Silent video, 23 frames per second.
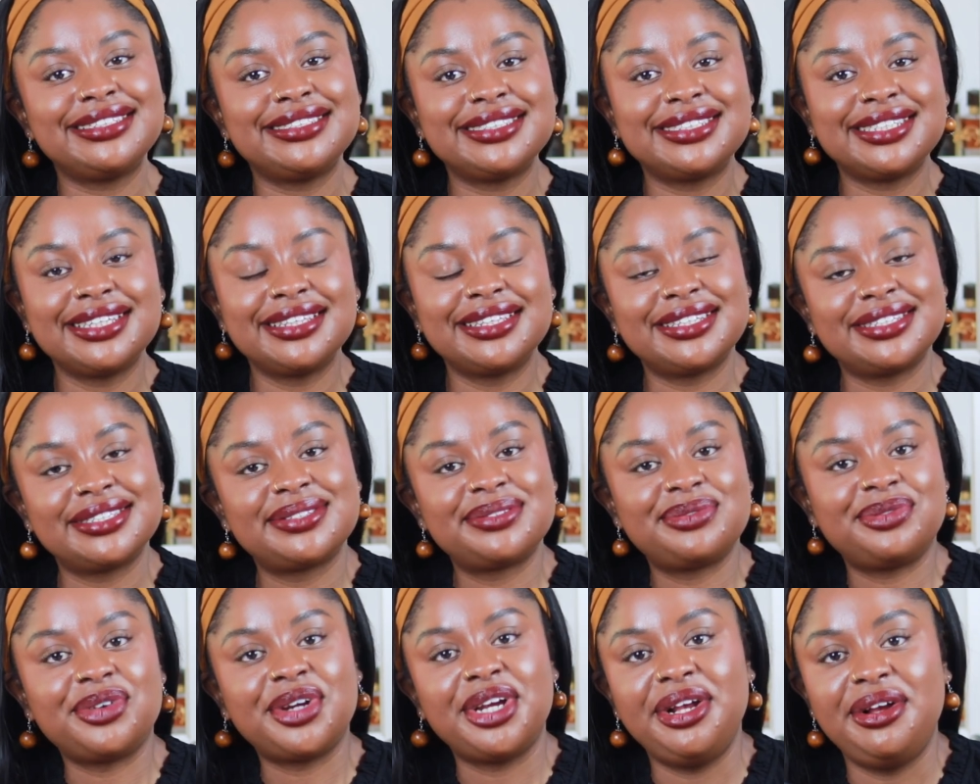into
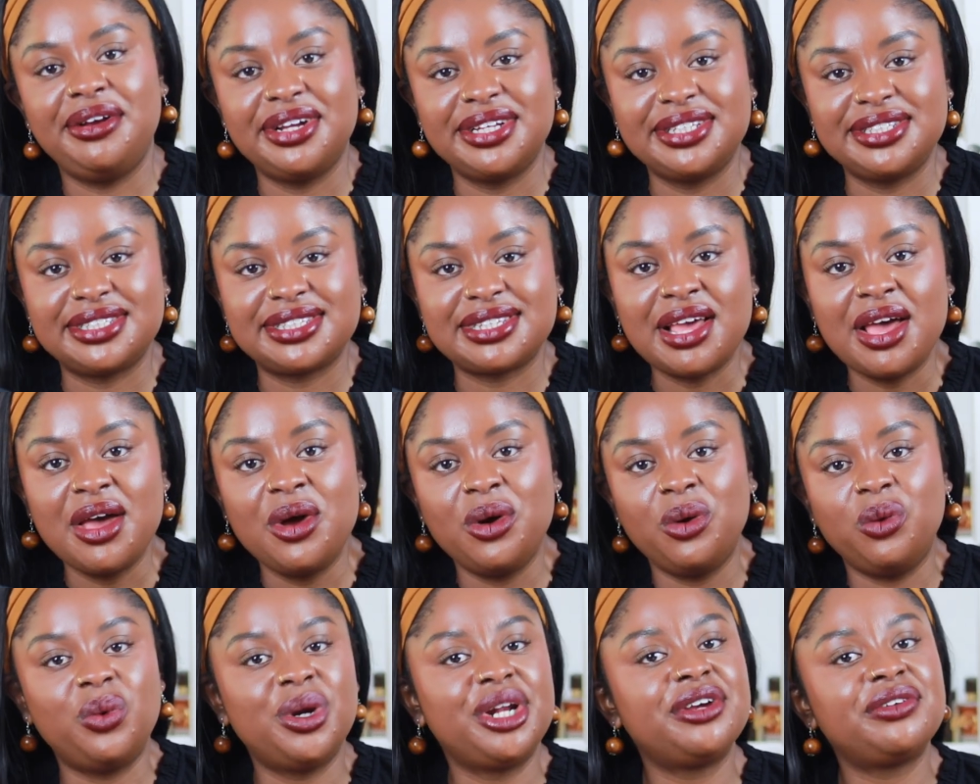this fragrance
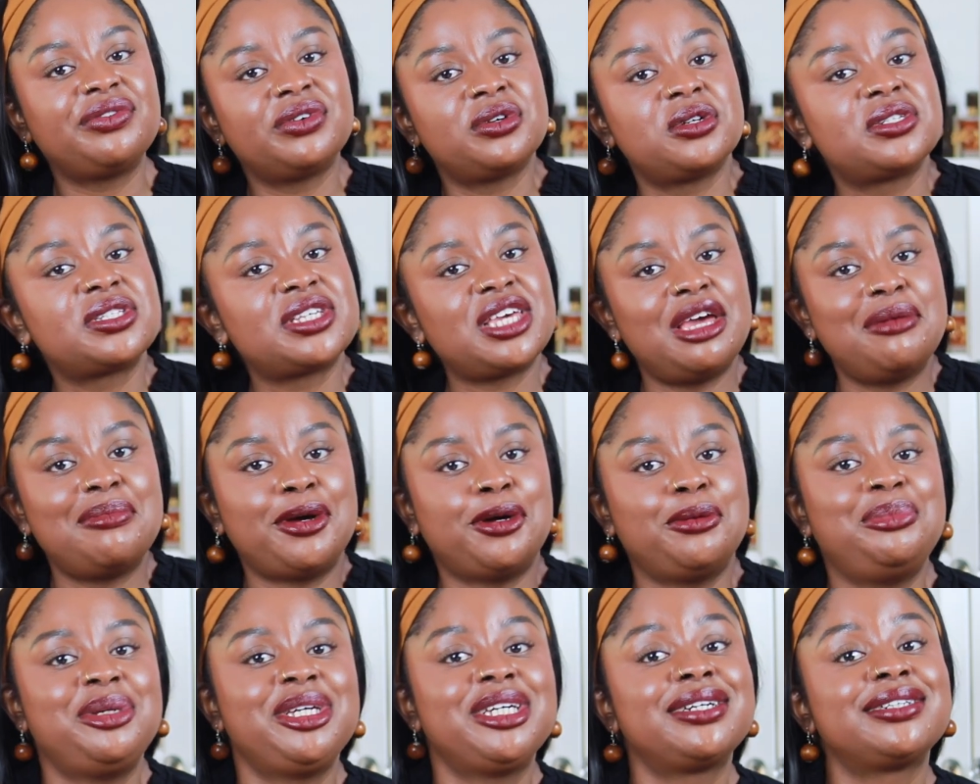when it first came
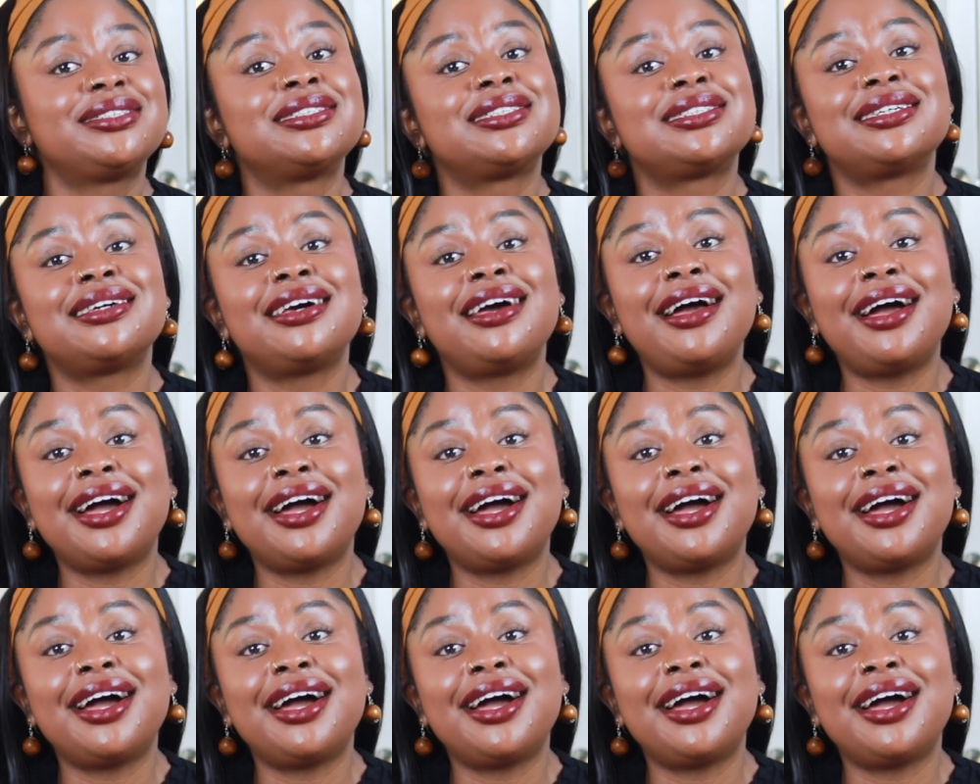out because,